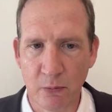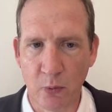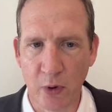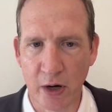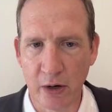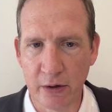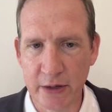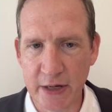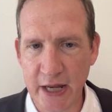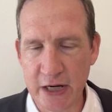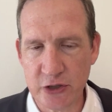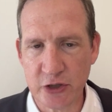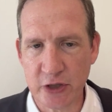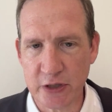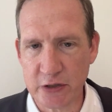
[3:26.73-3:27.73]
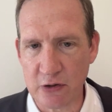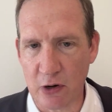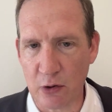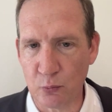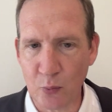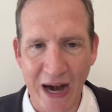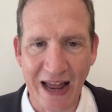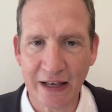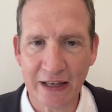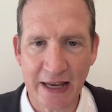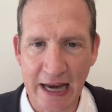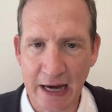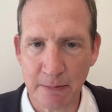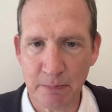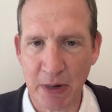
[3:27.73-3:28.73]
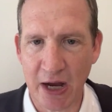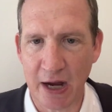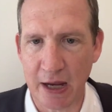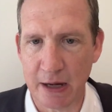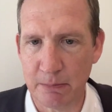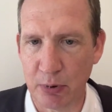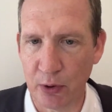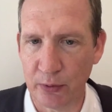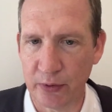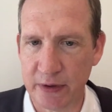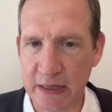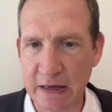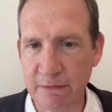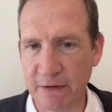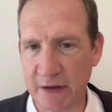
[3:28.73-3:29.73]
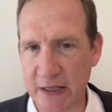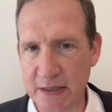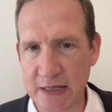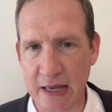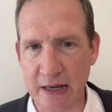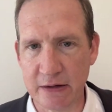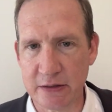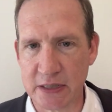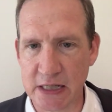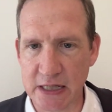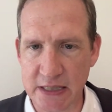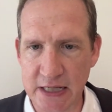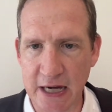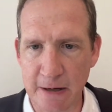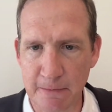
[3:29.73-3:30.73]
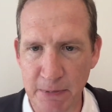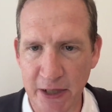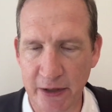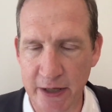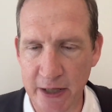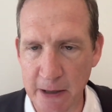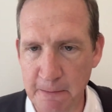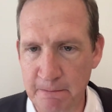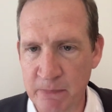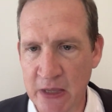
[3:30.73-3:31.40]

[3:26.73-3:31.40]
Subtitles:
where nations are rallying behind both defense and sustainability,